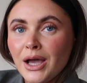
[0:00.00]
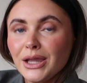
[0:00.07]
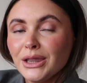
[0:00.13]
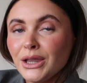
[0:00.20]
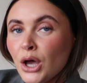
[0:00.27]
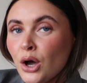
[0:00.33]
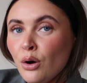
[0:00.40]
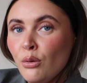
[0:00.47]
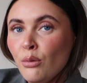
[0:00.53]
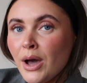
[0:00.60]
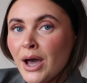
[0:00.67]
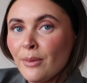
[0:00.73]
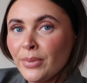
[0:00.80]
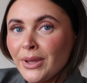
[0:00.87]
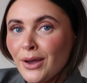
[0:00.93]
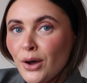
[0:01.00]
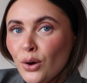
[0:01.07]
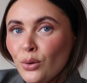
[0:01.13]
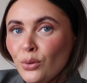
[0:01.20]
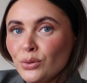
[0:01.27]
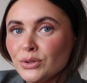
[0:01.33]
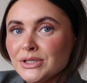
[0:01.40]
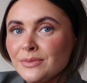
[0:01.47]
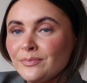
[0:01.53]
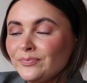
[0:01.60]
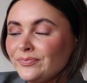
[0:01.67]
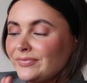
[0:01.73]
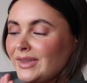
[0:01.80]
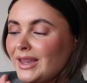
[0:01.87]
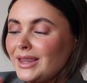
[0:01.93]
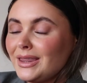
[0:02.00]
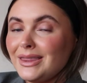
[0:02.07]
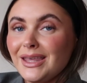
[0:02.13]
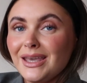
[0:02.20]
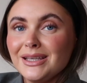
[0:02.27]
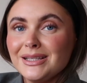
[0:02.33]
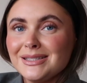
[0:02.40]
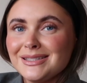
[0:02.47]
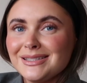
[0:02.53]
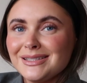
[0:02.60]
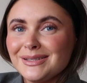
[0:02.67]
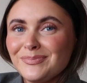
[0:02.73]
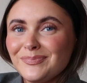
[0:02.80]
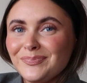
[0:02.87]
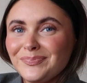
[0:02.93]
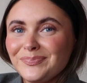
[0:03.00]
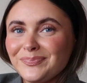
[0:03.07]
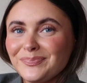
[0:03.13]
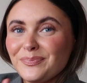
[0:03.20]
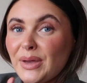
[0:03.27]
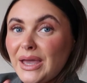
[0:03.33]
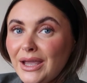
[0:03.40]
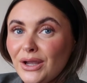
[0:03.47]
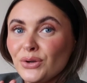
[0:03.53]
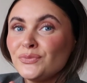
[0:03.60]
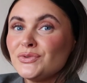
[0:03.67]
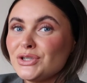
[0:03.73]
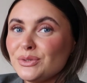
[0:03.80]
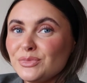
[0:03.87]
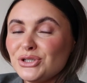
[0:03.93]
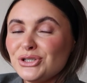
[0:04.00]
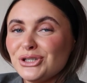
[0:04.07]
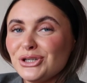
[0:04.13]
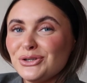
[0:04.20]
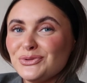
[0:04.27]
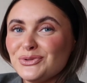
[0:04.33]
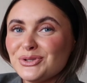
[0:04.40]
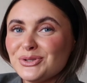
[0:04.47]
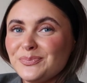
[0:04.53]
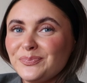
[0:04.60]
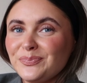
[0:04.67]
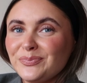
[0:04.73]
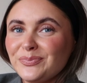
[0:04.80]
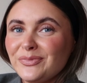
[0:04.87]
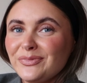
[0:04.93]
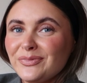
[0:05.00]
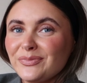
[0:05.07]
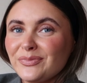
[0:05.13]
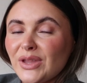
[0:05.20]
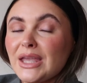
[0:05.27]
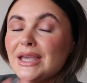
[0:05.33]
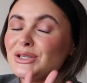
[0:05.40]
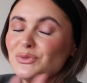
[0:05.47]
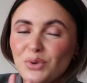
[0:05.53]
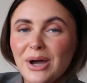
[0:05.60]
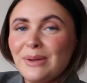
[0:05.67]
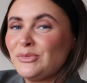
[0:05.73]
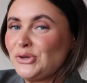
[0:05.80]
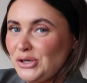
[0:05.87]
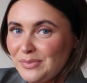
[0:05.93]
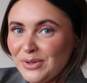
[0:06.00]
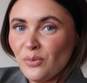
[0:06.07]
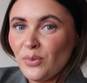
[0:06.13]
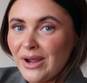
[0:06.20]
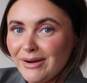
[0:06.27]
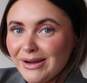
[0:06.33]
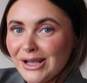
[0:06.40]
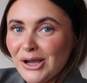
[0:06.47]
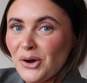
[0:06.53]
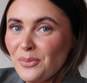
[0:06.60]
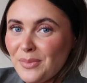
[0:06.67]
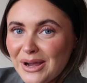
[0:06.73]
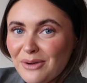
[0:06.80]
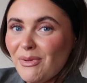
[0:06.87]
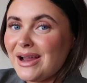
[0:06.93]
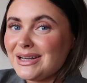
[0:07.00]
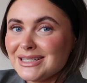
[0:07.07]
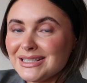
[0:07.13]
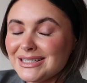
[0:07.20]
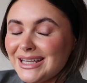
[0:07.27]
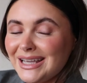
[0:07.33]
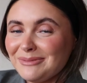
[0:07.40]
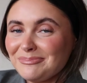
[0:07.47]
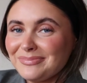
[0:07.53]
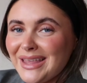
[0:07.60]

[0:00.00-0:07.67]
Lo and behold, this pair of Jimmy Choos is what I'm going to be wearing on my wedding day.